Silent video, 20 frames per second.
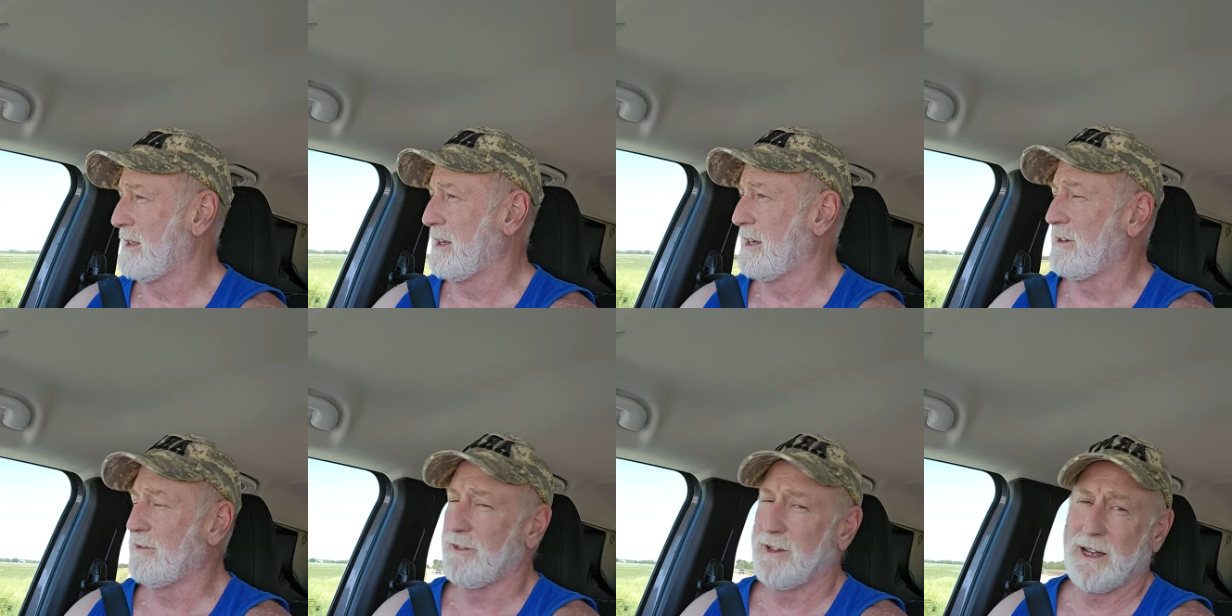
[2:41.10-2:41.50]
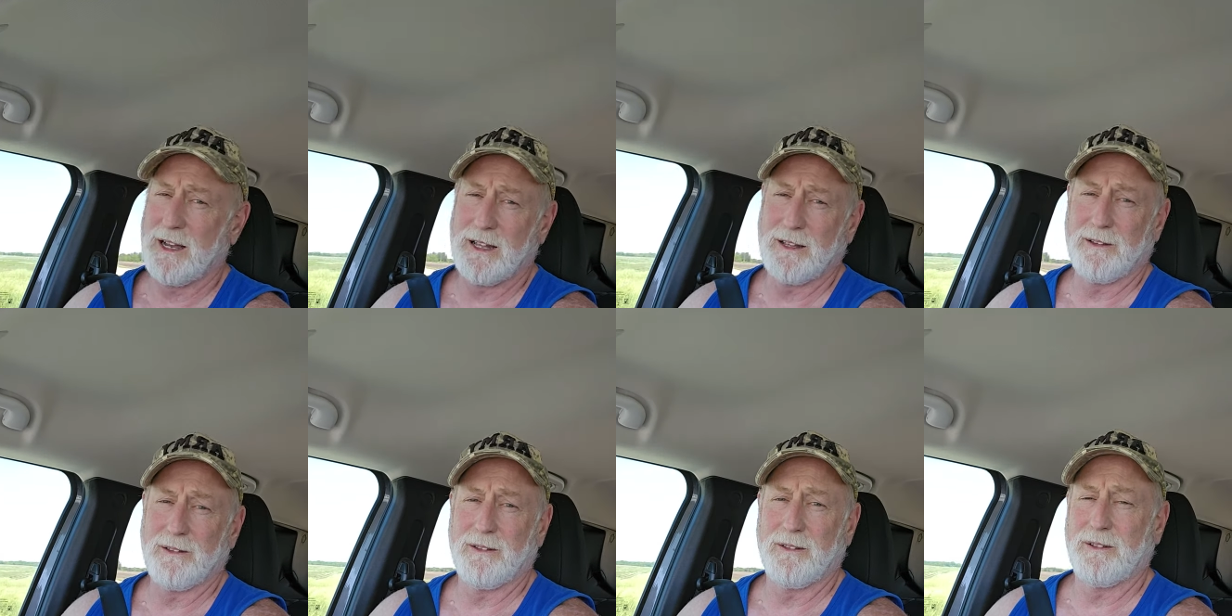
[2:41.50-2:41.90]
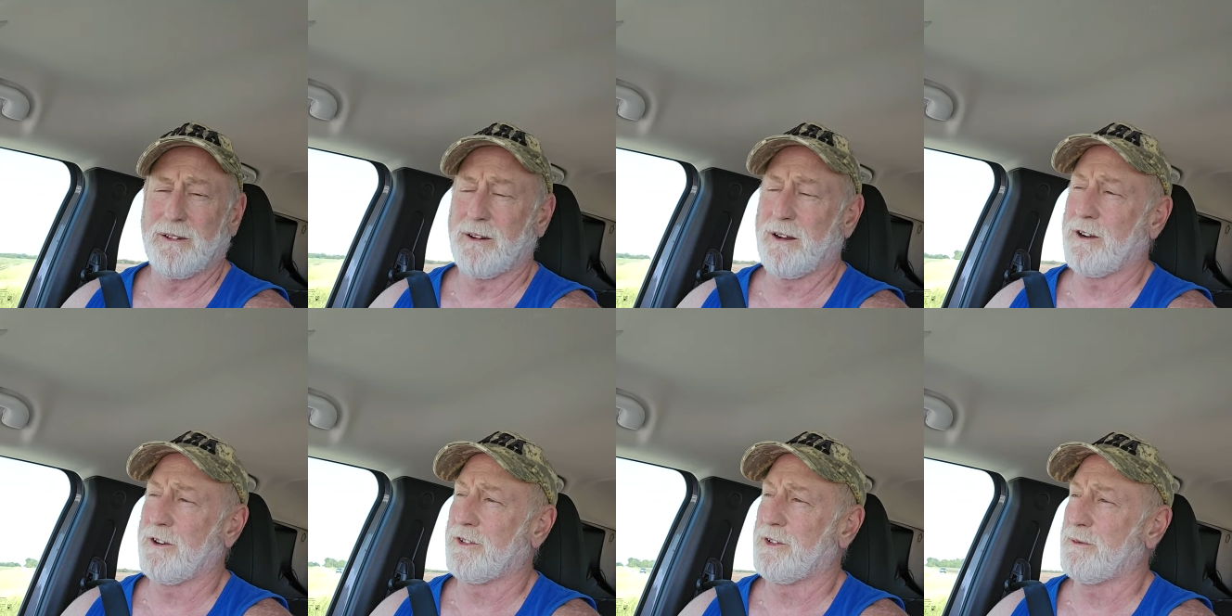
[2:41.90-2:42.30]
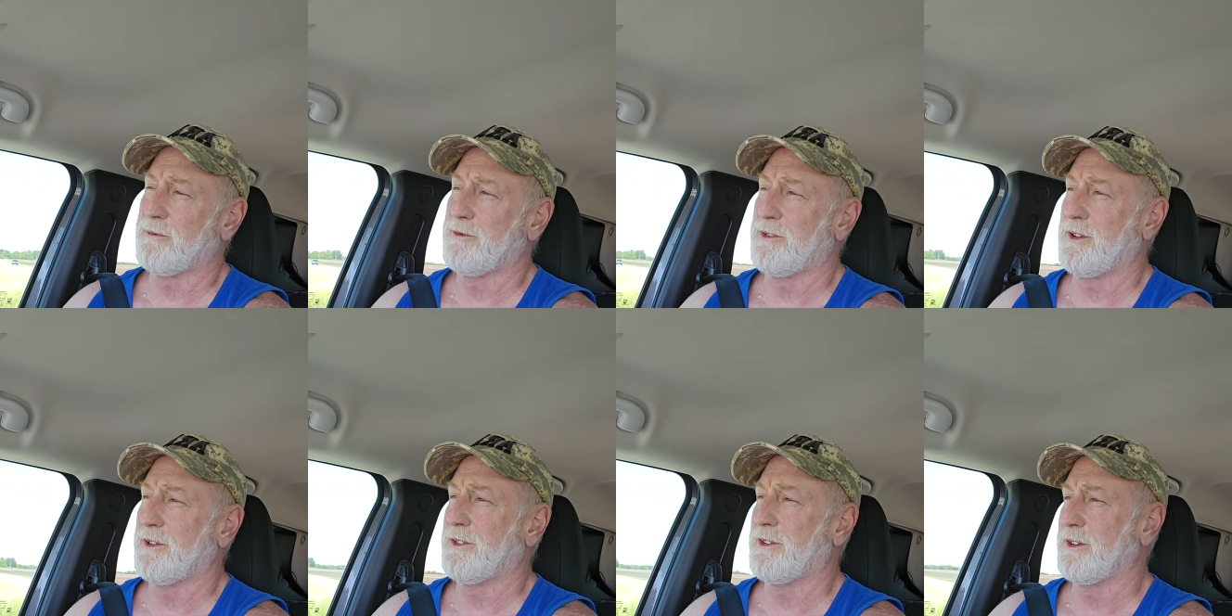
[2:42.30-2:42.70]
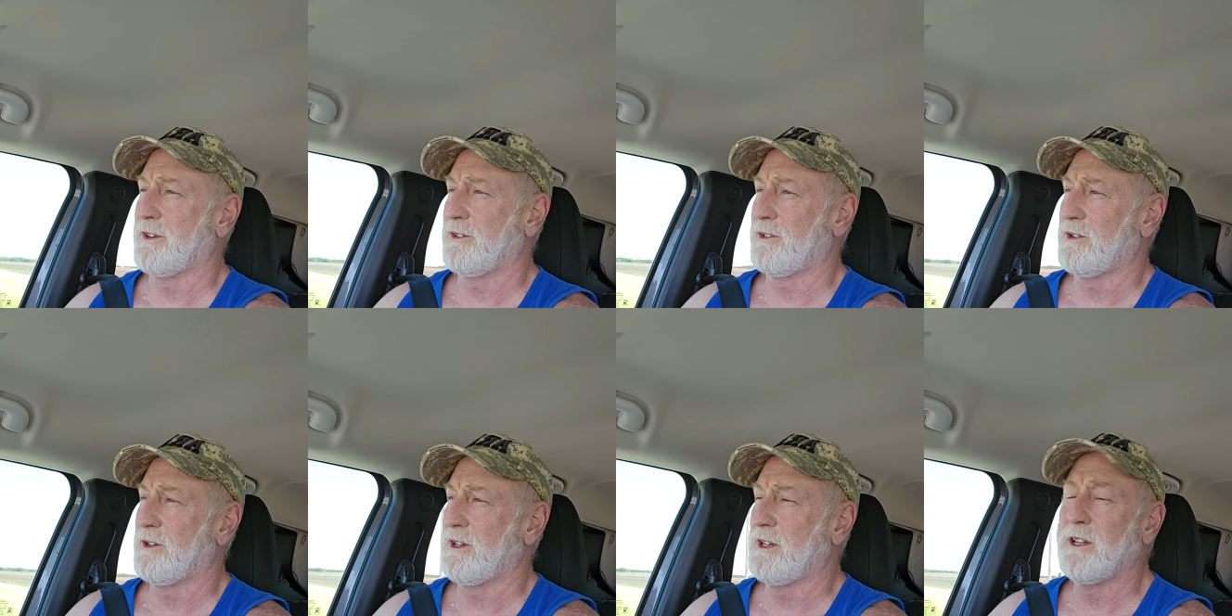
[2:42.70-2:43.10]
If not, there are some fun
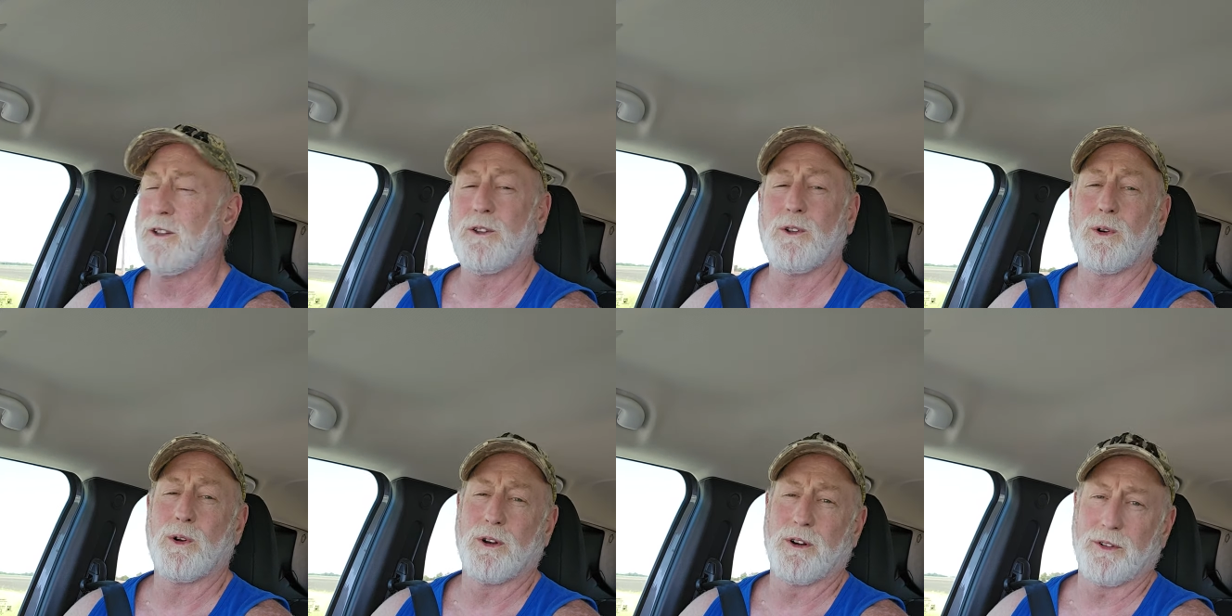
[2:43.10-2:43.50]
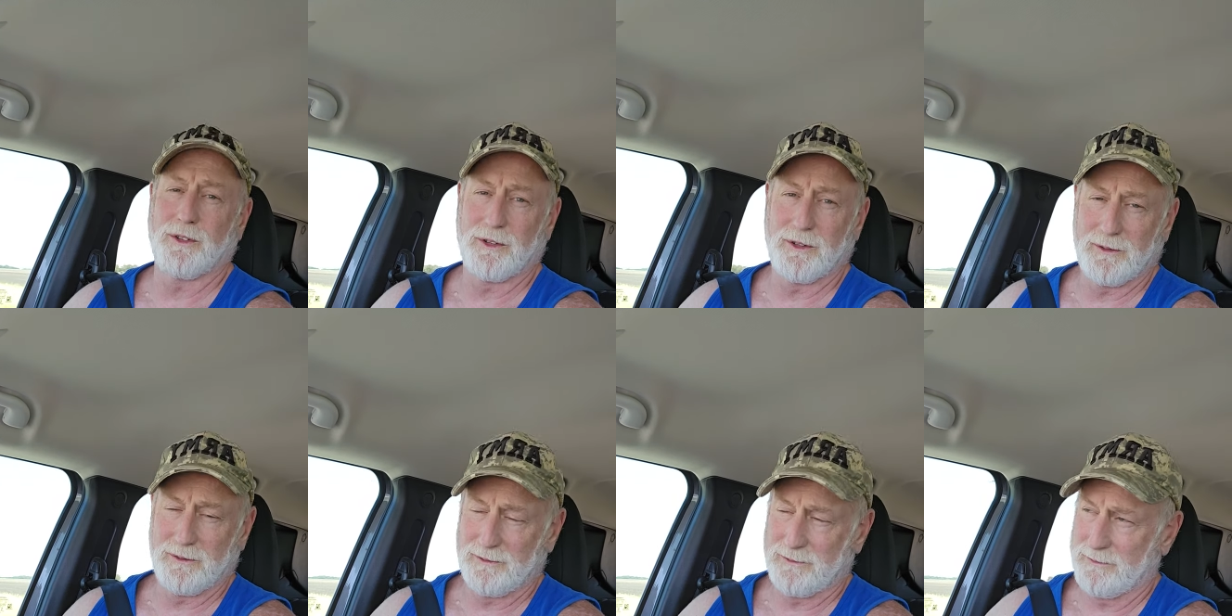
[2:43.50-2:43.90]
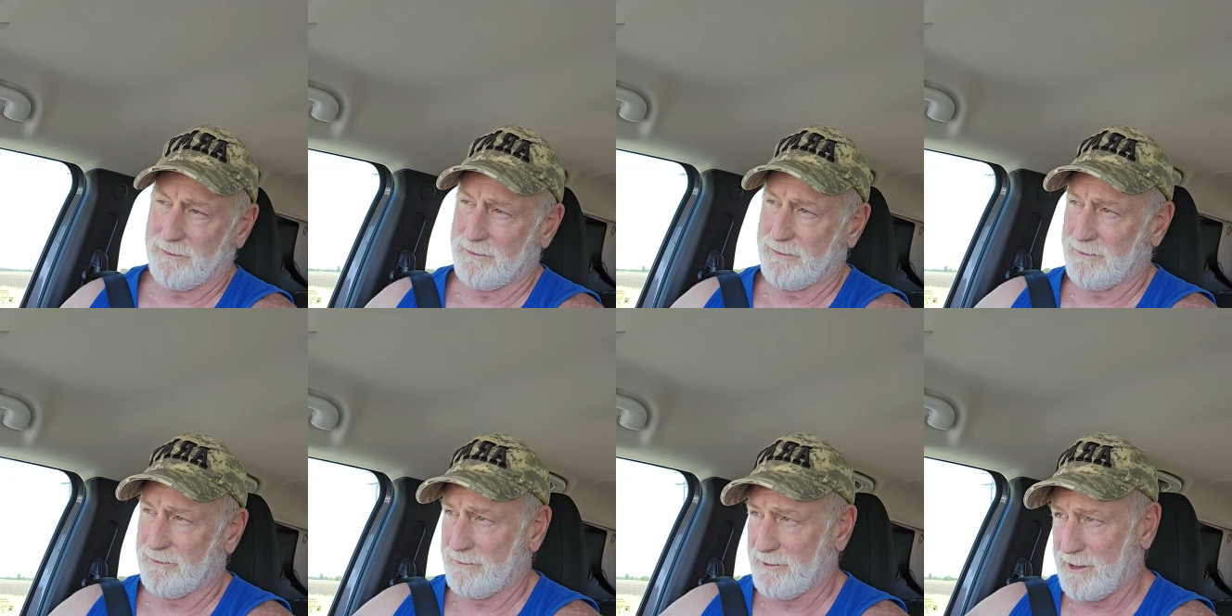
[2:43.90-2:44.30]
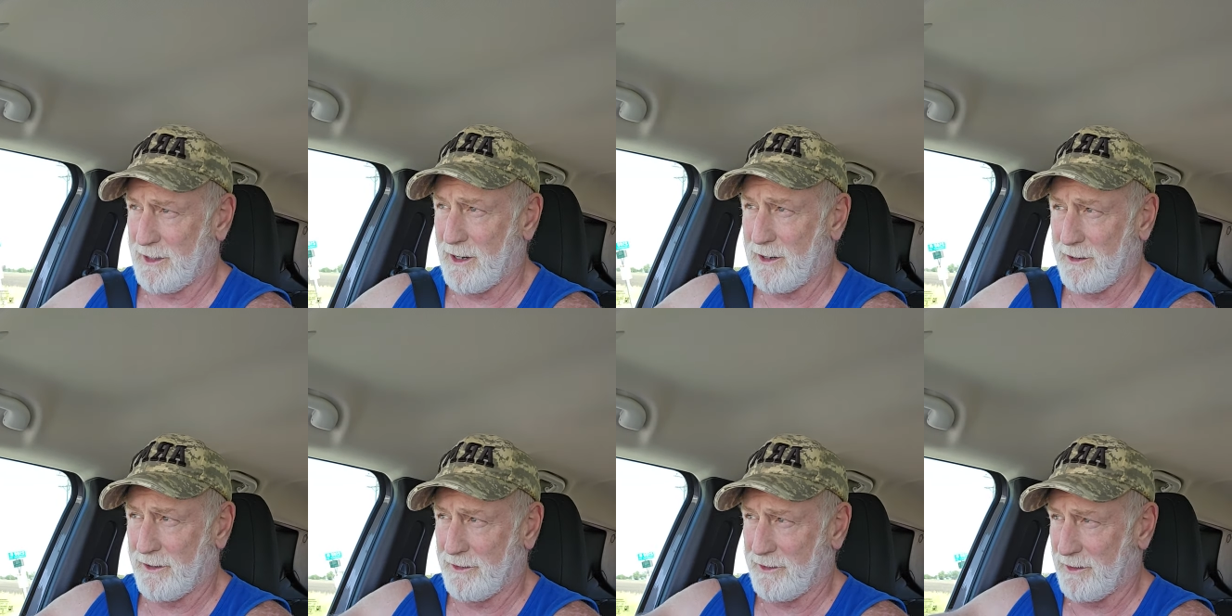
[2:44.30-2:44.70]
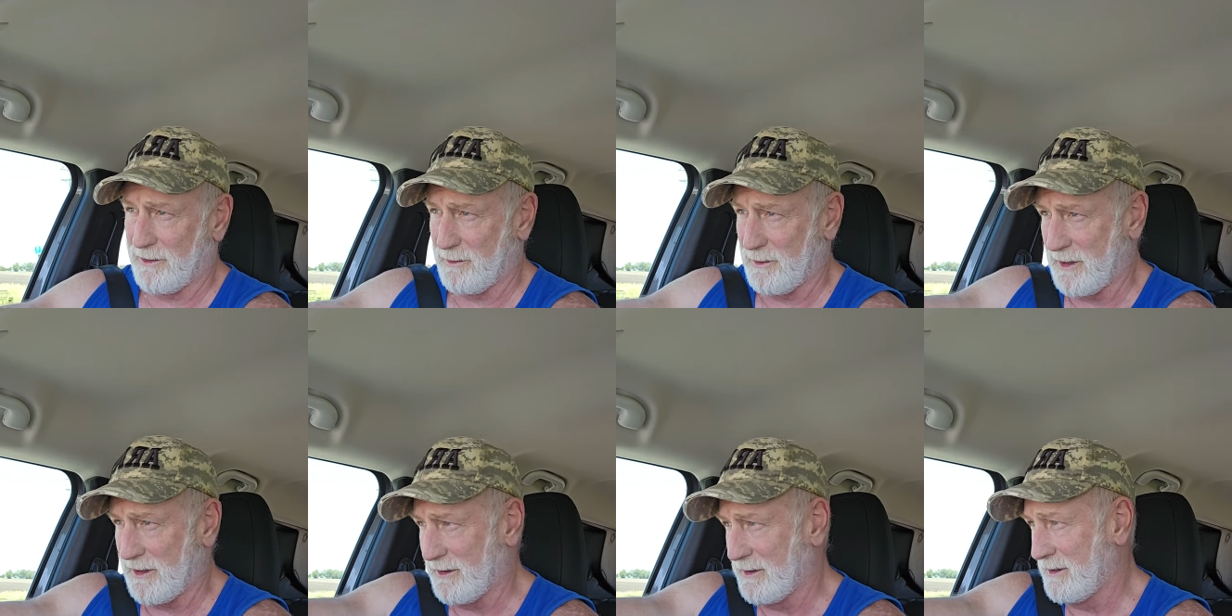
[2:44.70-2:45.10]
things indoors, regardless of
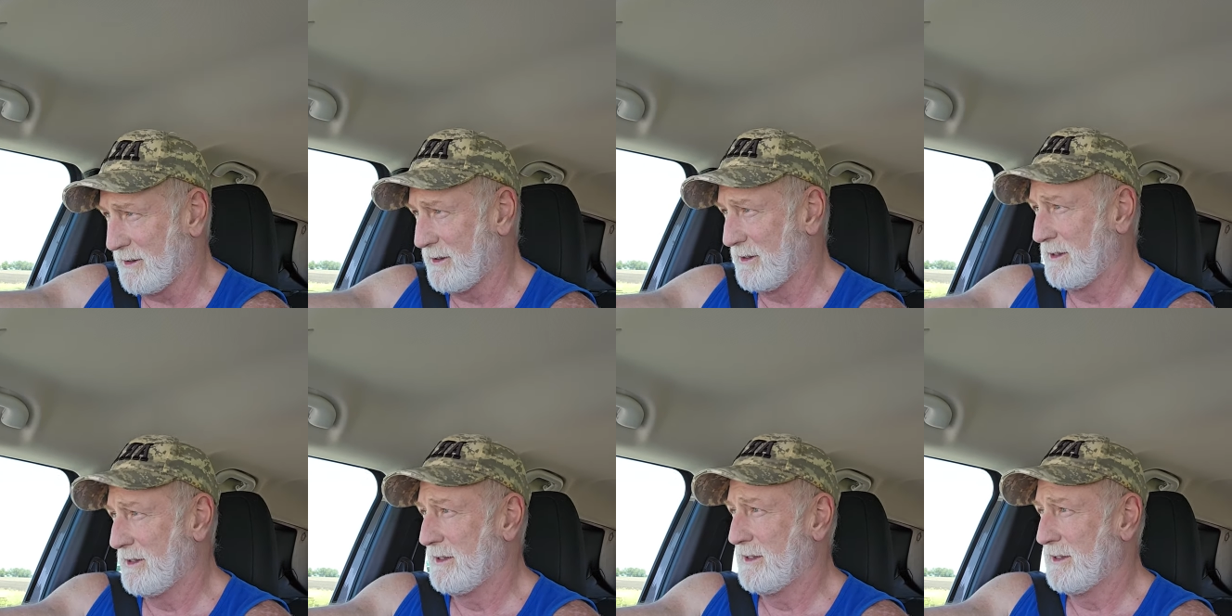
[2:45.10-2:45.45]
the weather.